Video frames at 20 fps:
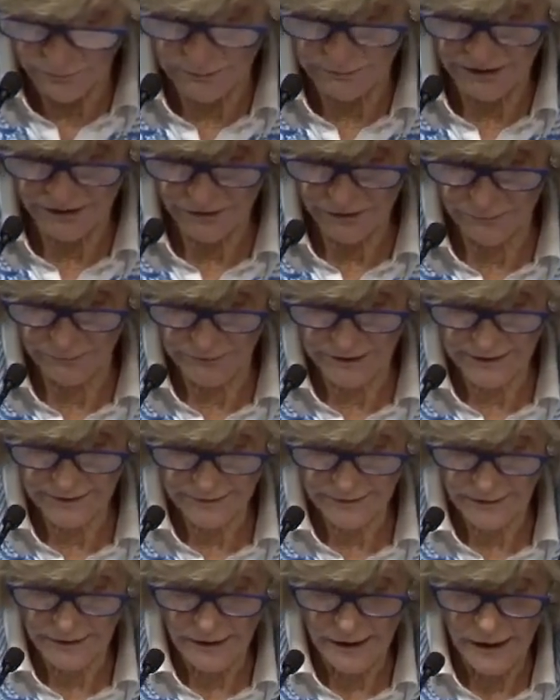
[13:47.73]
women could meet,
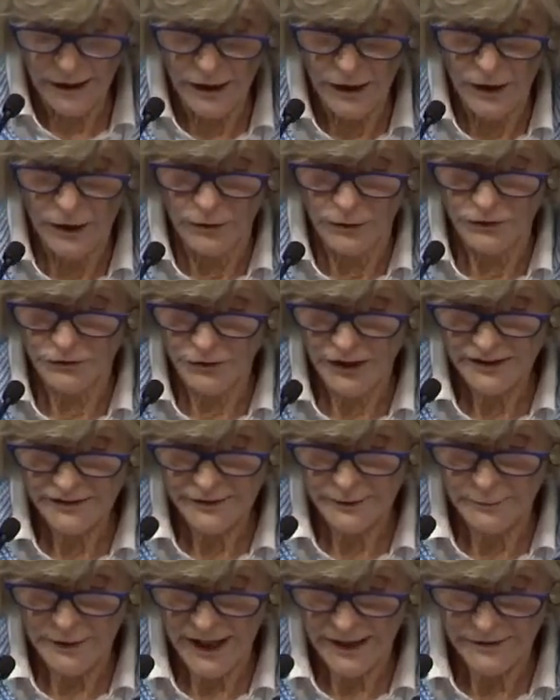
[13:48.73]
would dress
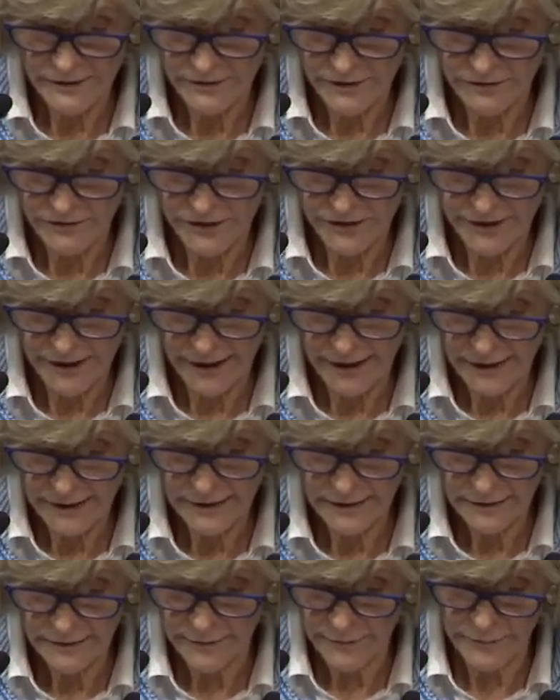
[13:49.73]
the matters of the day.
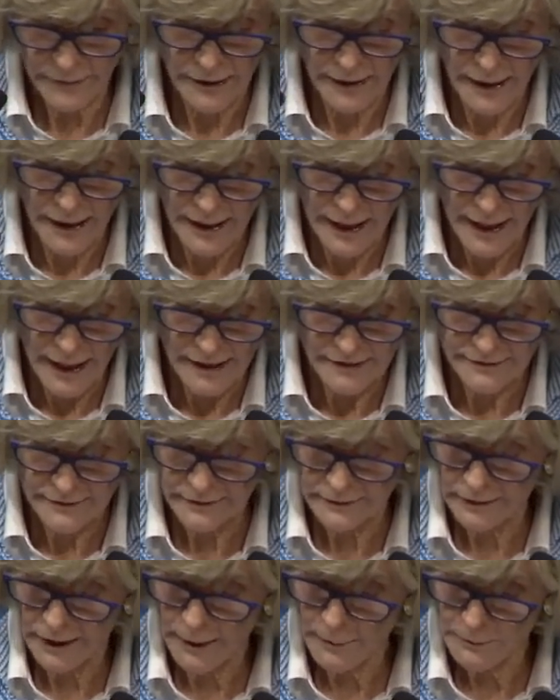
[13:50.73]
As the
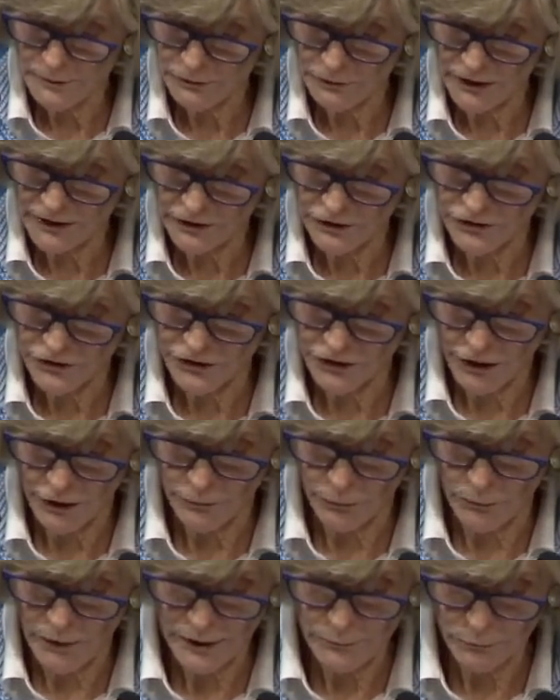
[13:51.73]
club's records show,
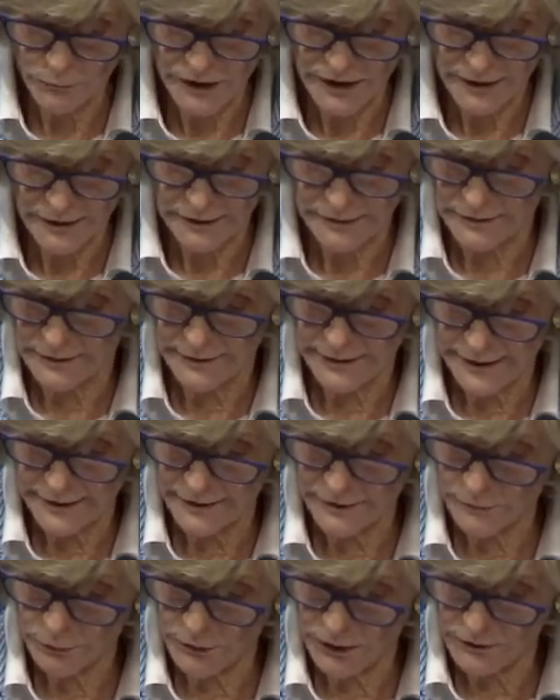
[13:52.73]
1 week, the
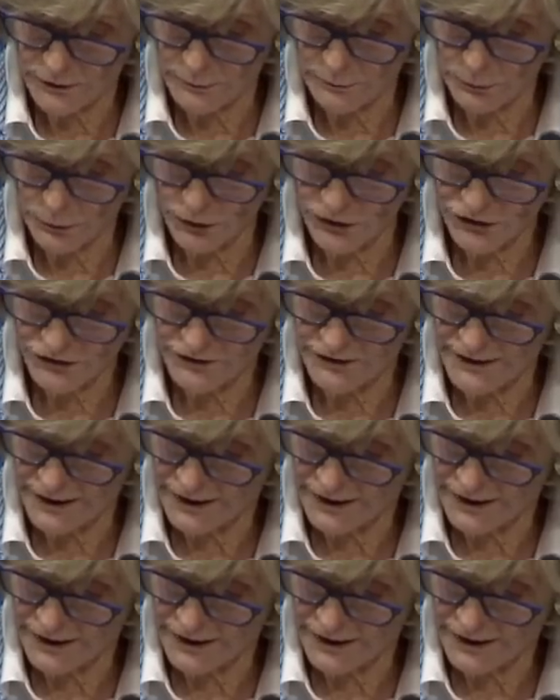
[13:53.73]
ladies welcomed Boston